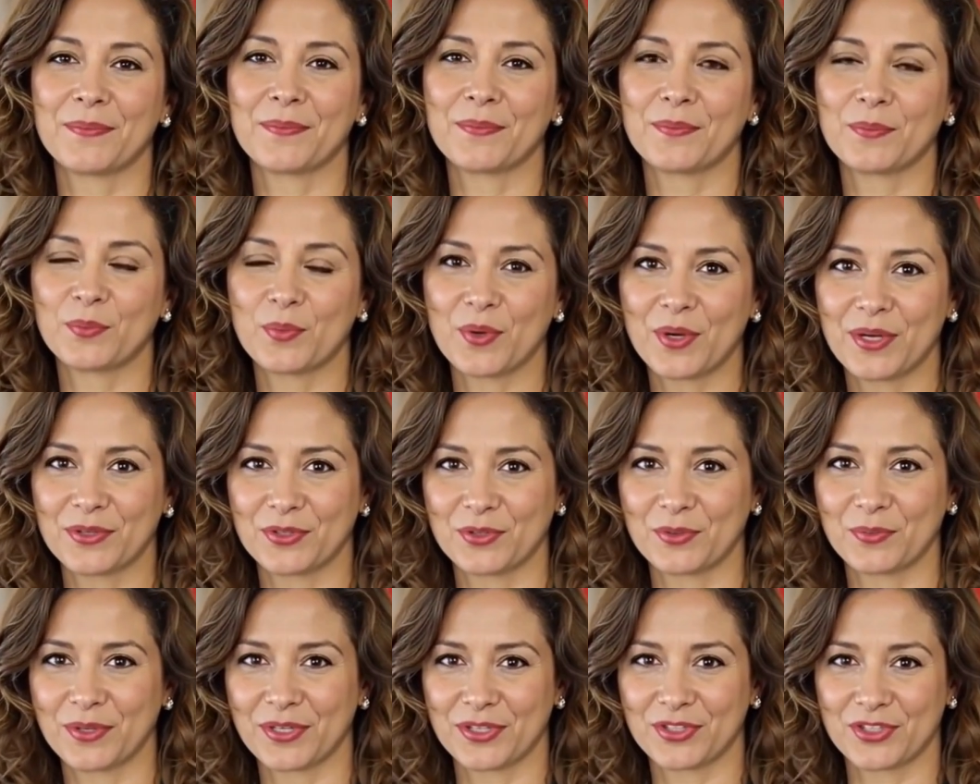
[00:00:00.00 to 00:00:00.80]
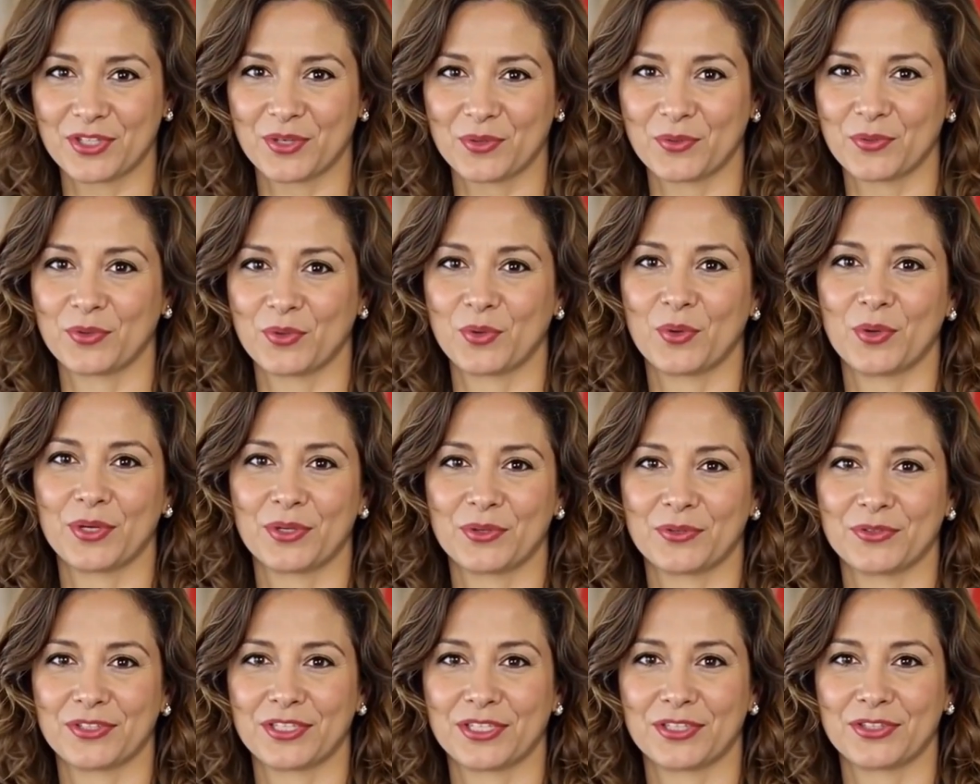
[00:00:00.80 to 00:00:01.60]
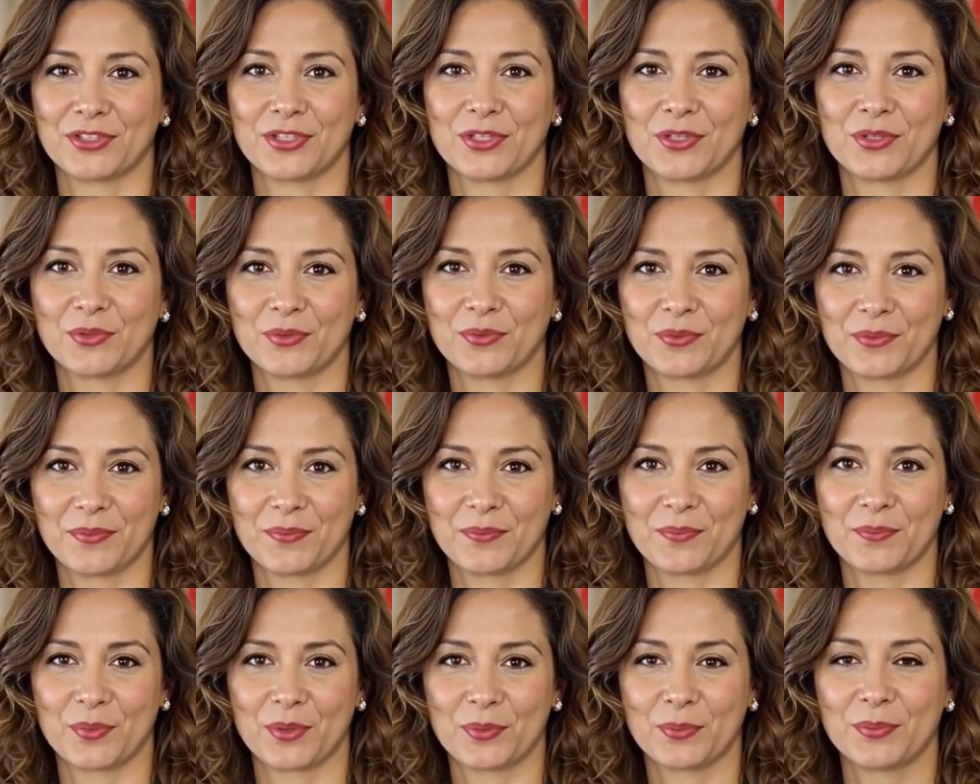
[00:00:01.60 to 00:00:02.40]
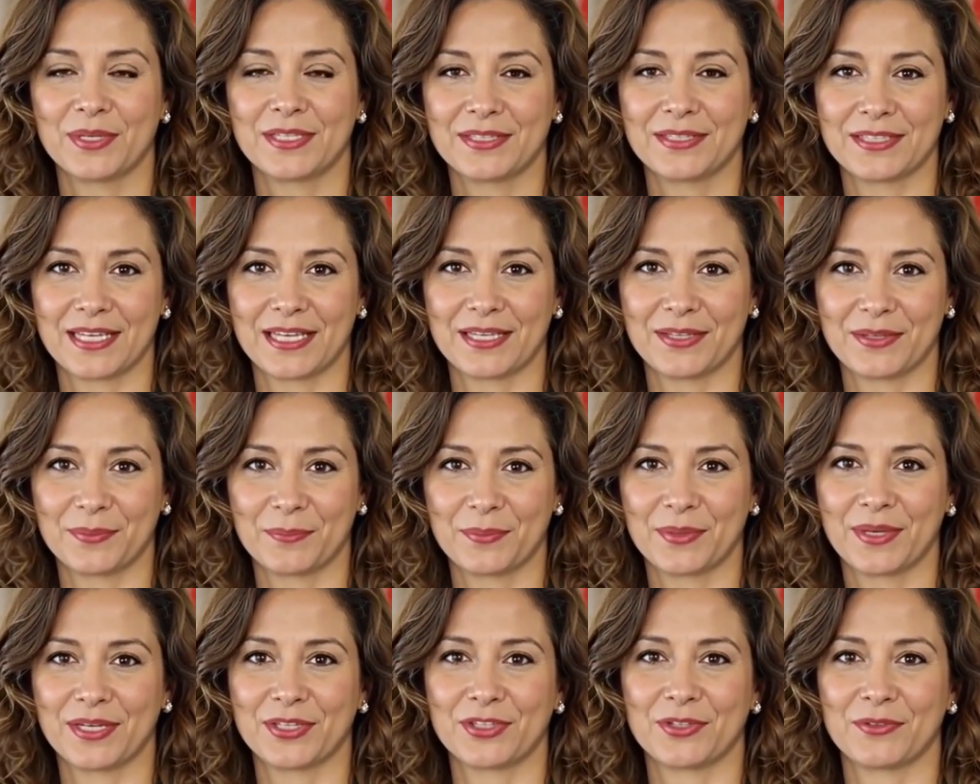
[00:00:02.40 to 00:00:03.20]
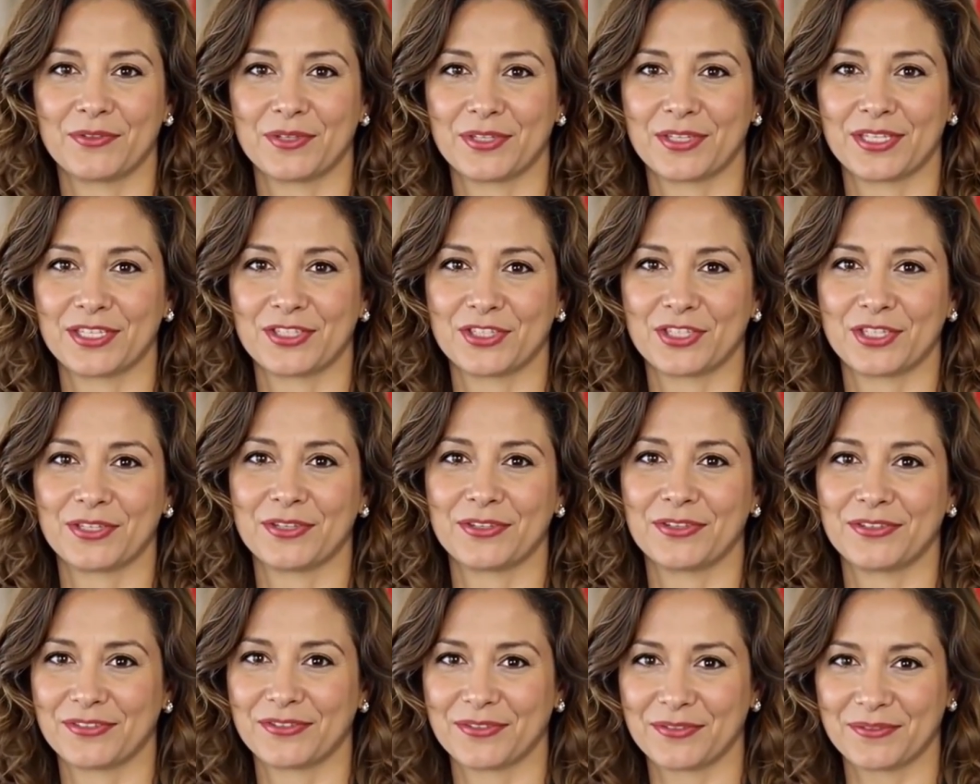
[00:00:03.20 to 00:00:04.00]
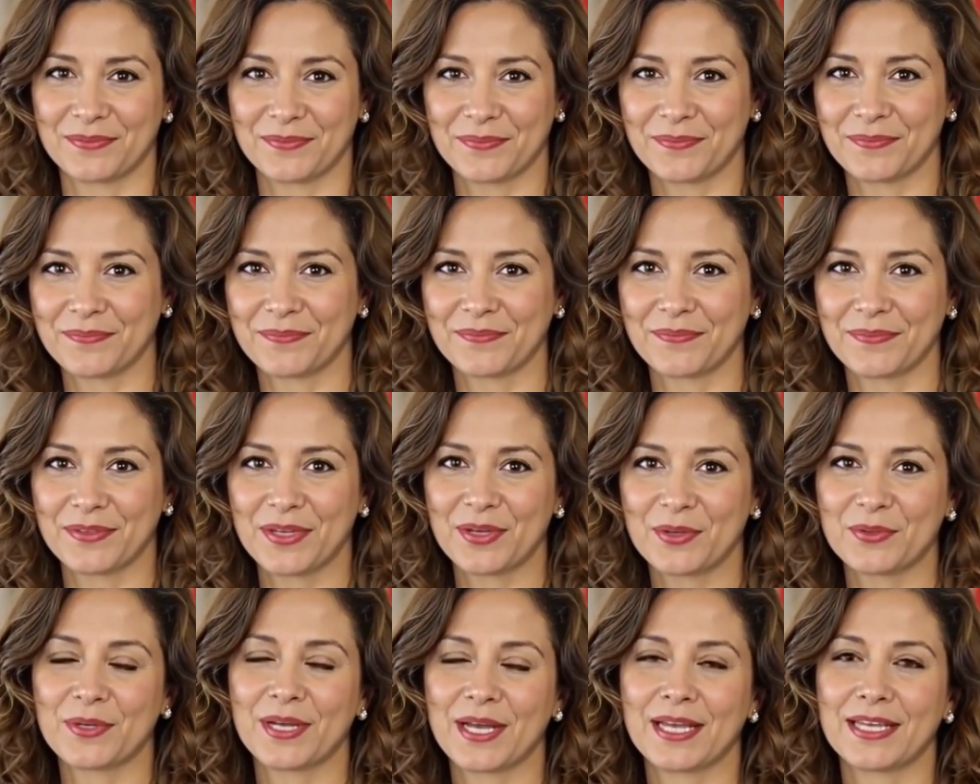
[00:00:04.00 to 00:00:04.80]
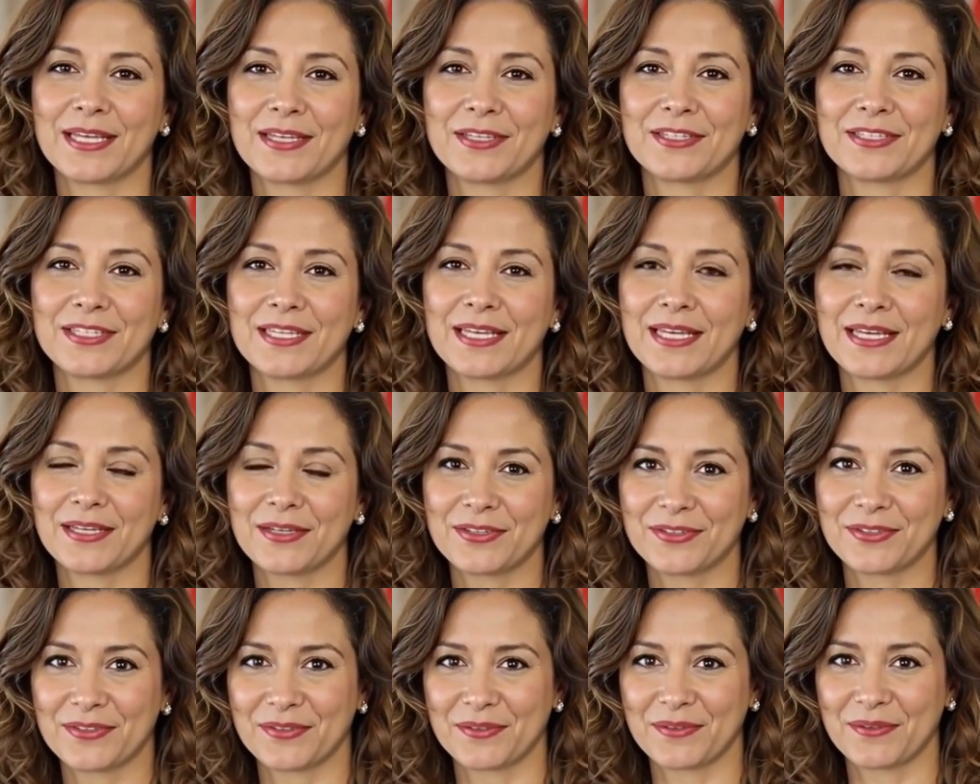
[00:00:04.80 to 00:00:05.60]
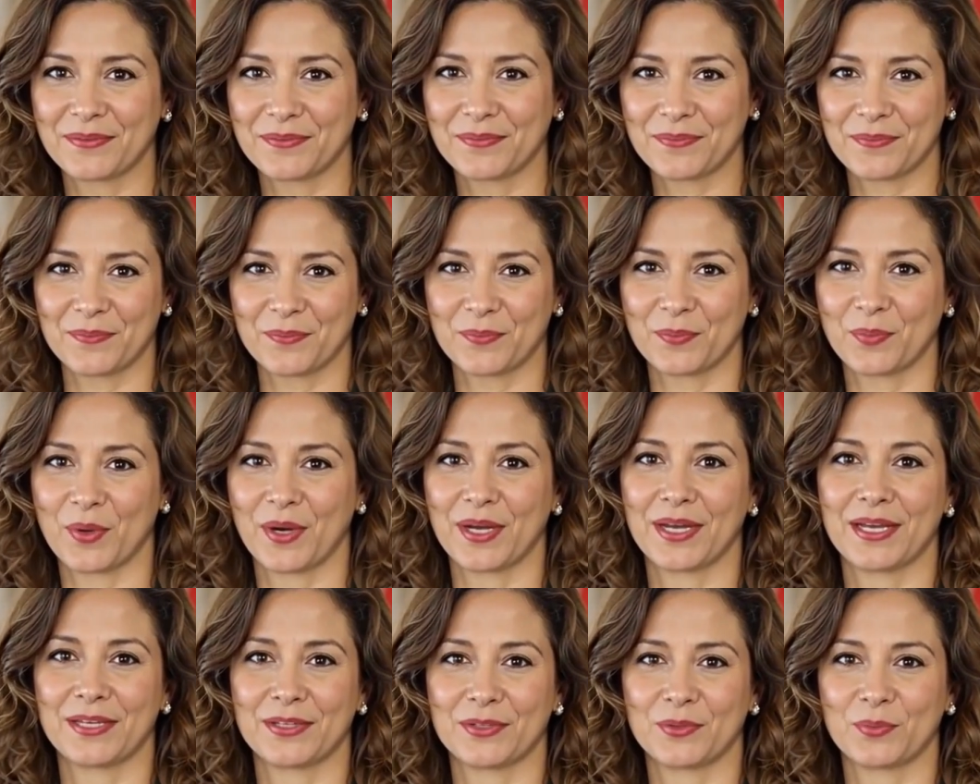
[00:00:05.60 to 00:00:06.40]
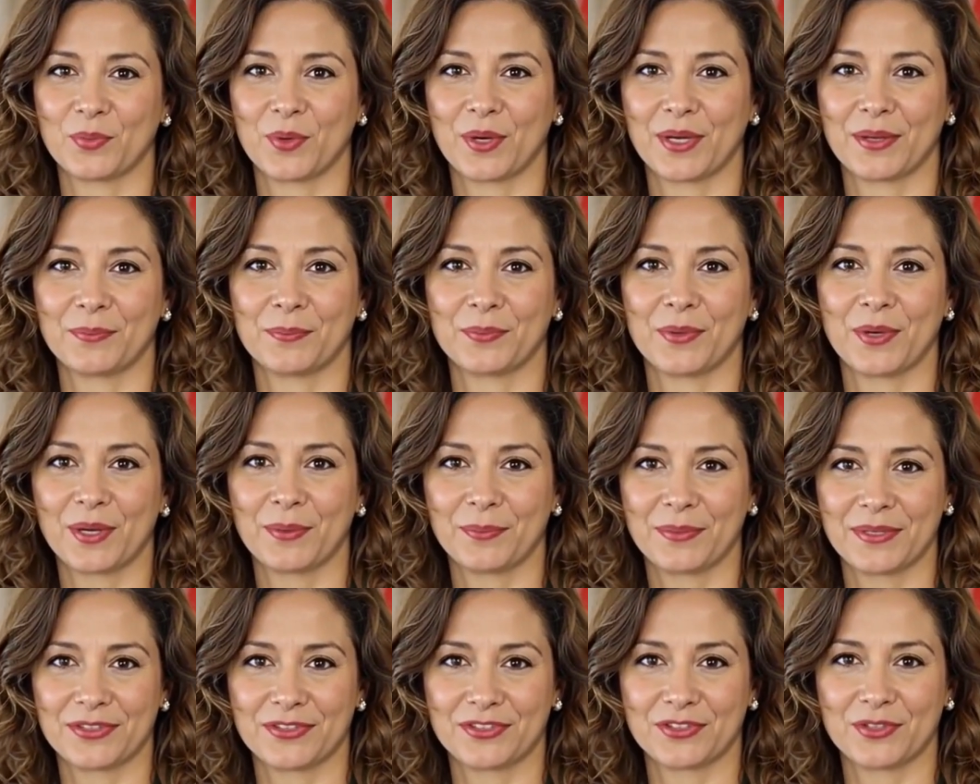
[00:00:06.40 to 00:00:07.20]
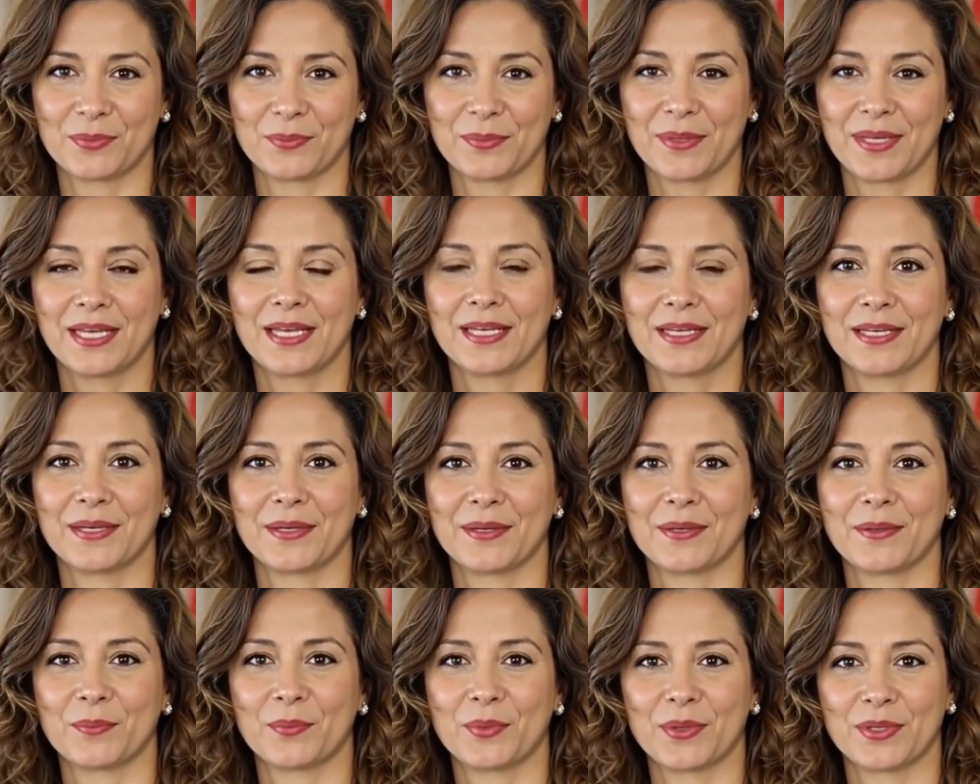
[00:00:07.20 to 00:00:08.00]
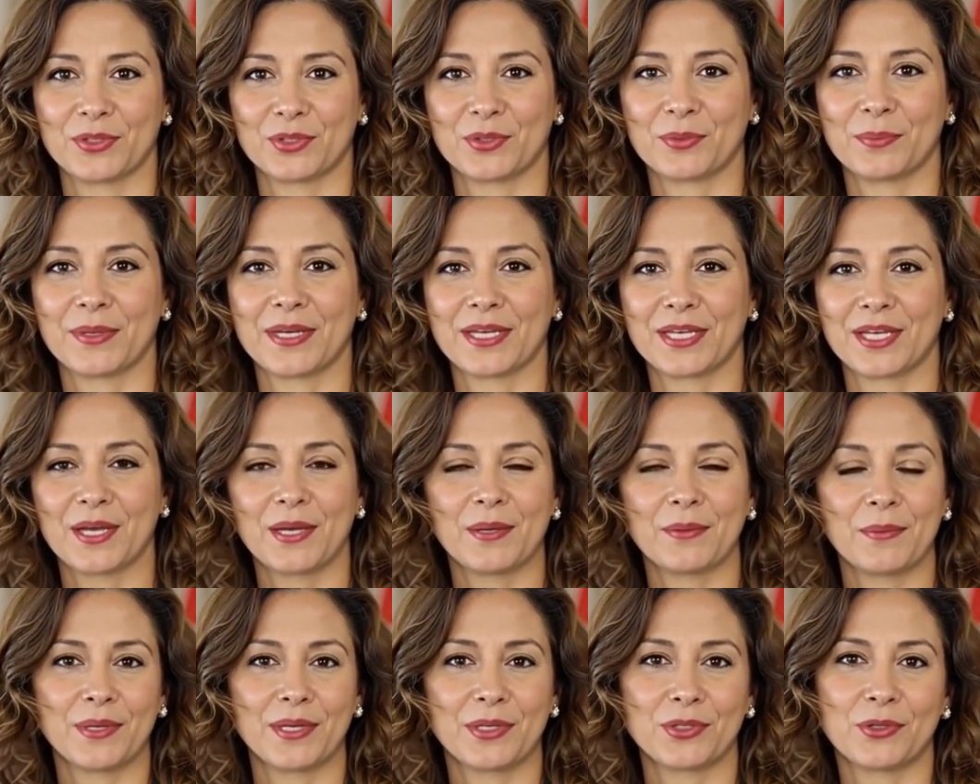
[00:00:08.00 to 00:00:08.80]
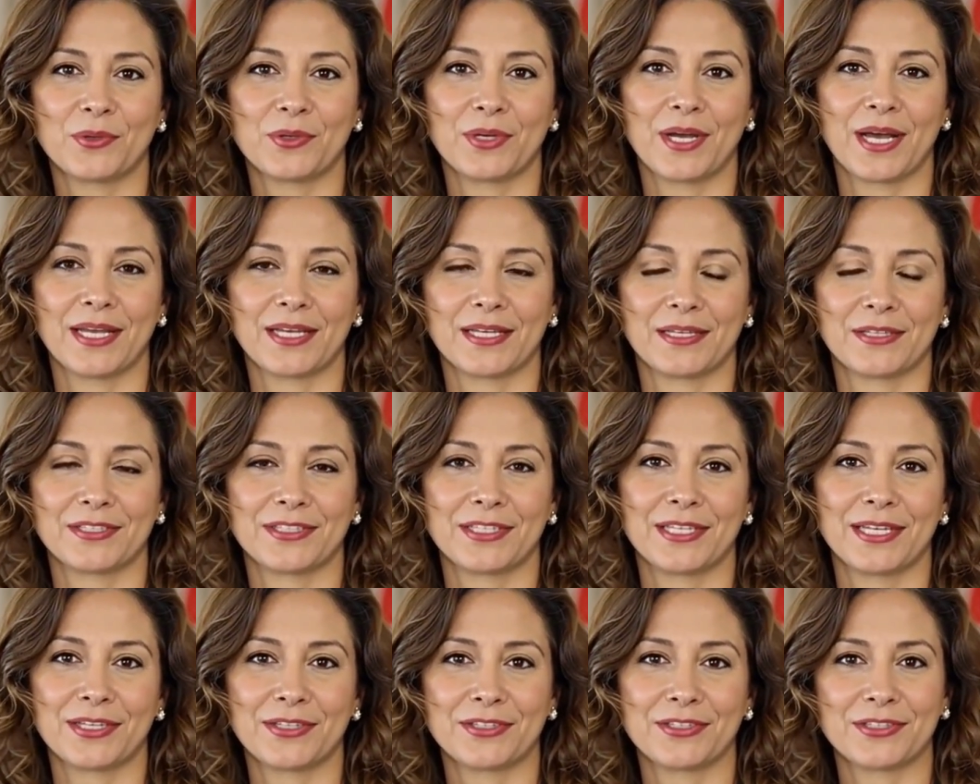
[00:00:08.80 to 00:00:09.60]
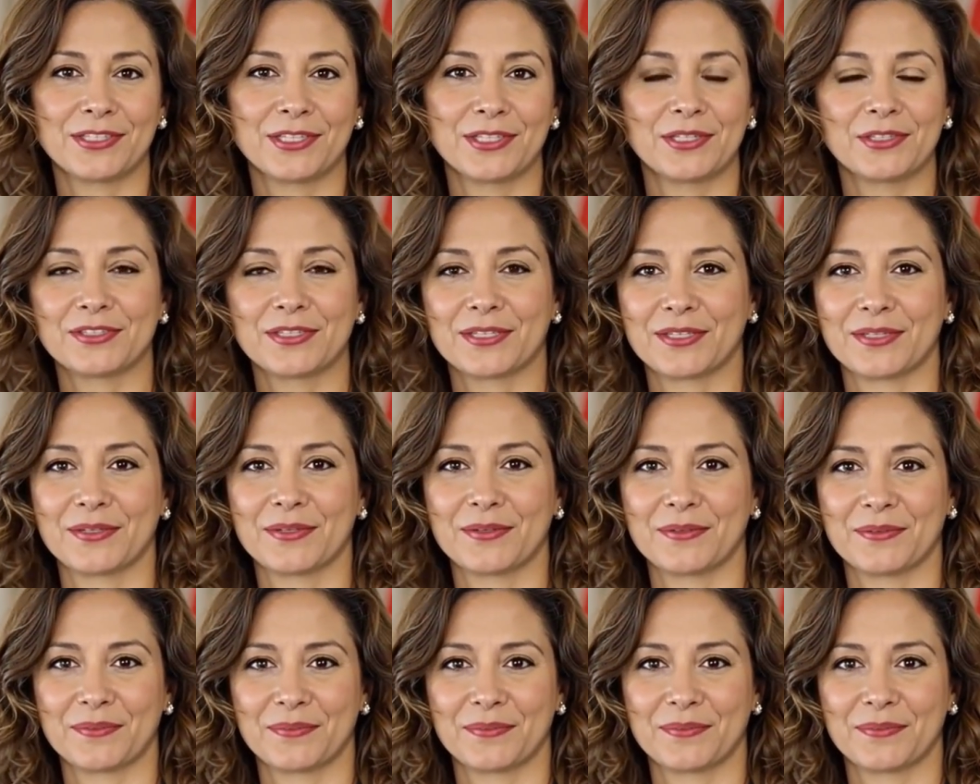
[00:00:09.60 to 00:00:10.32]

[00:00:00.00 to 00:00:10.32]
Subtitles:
What do we show loyalty to when we say the Pledge of Allegiance? The United States. What is one promise you make when you become a United States citizen?